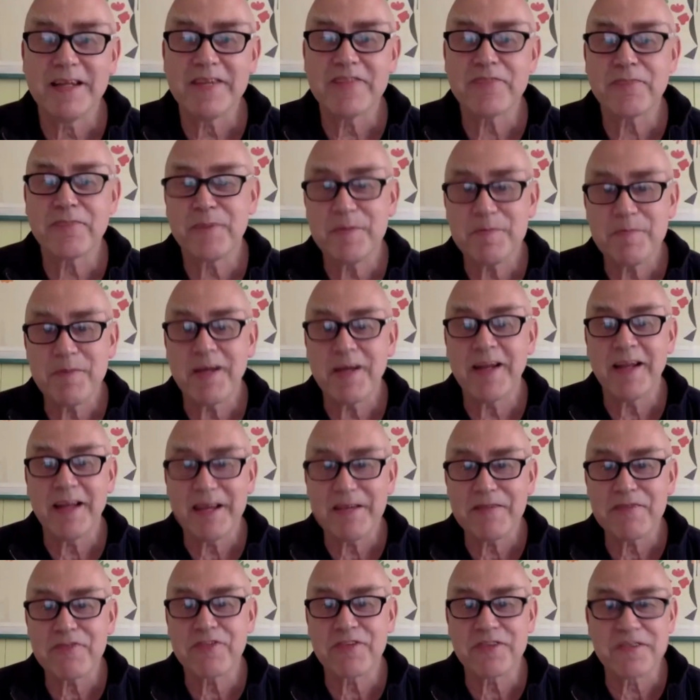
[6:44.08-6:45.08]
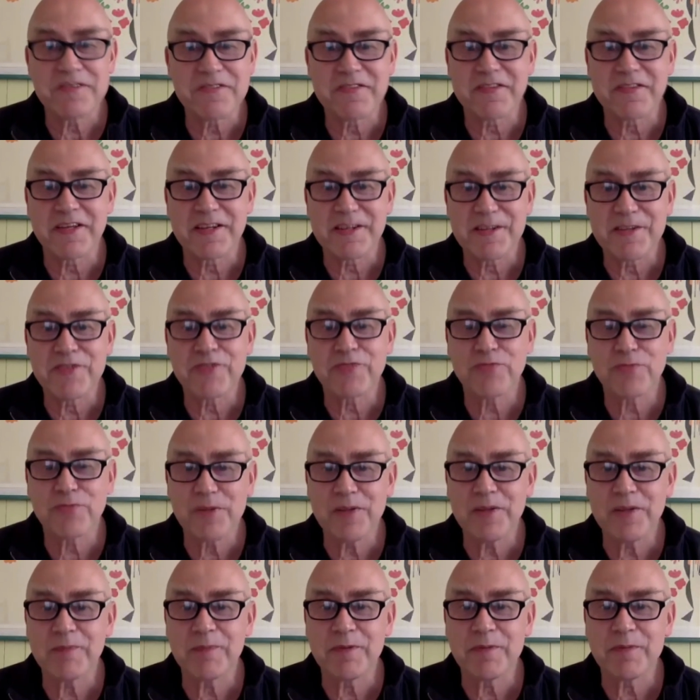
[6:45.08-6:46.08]
been my life since then. It's
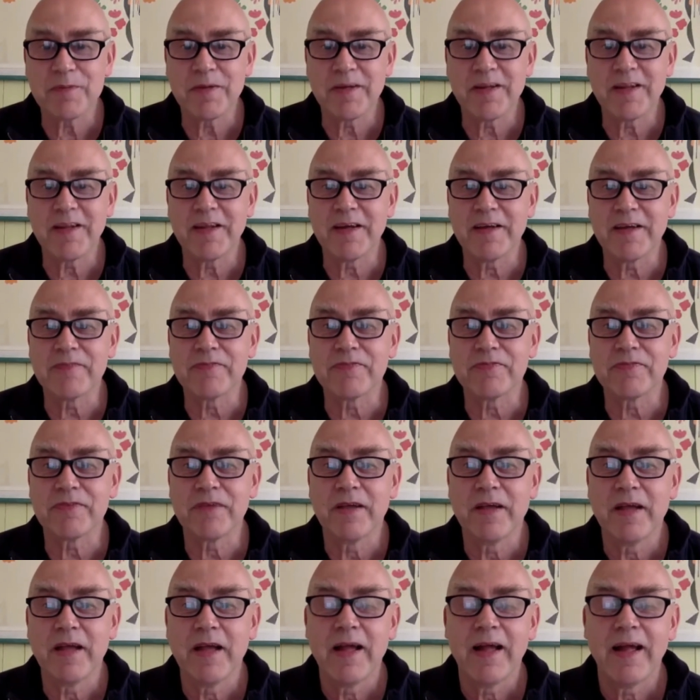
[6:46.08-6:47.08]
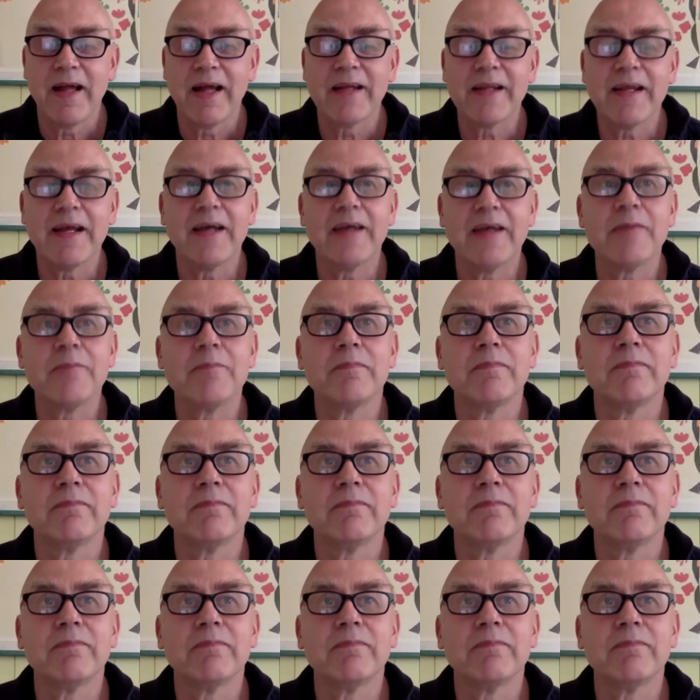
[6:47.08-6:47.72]
really been my life, and I'm